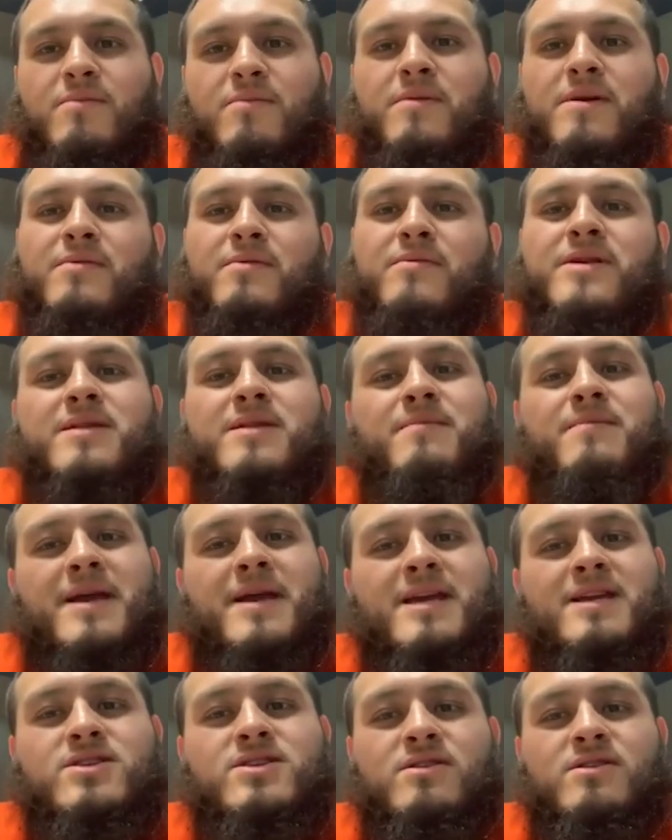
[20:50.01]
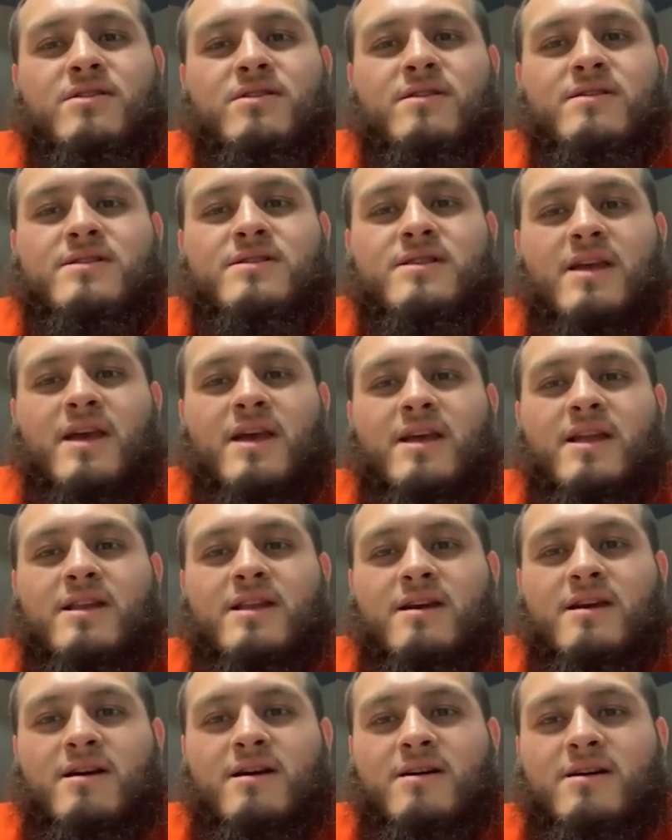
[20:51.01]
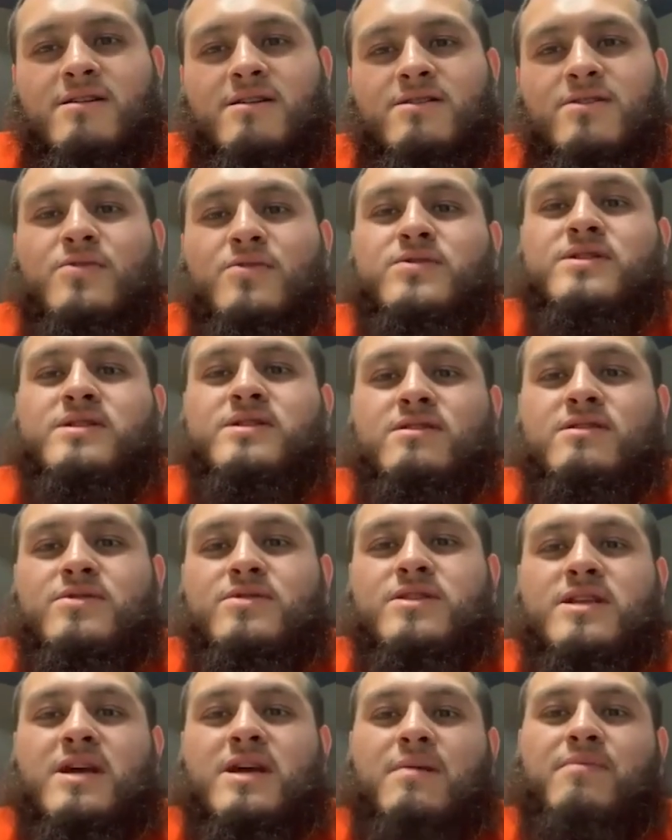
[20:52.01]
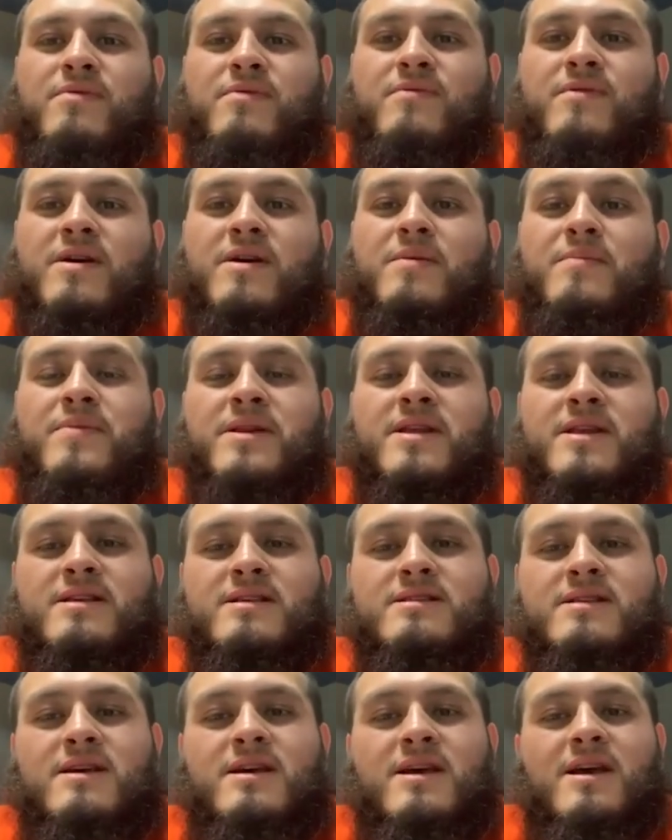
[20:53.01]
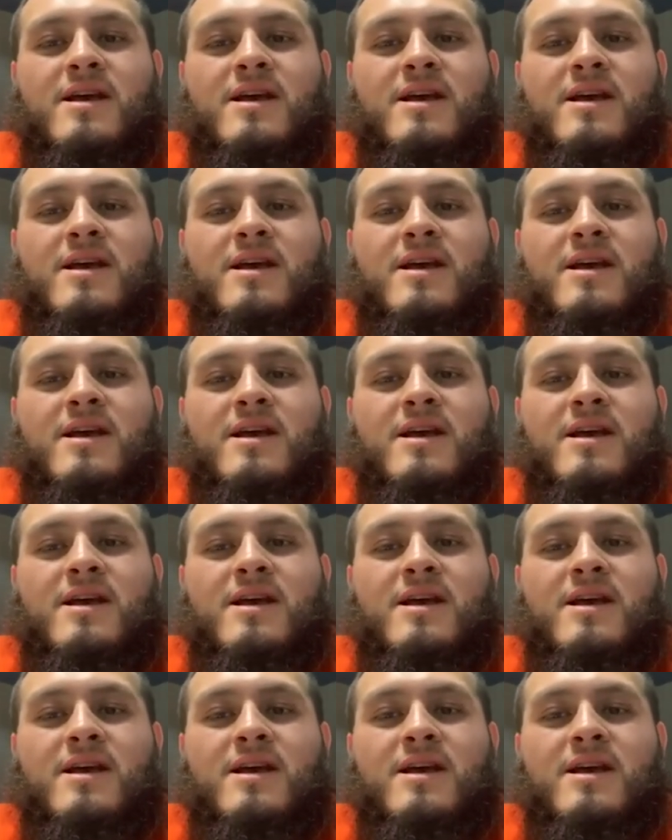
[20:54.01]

but with the majors and those type of companies,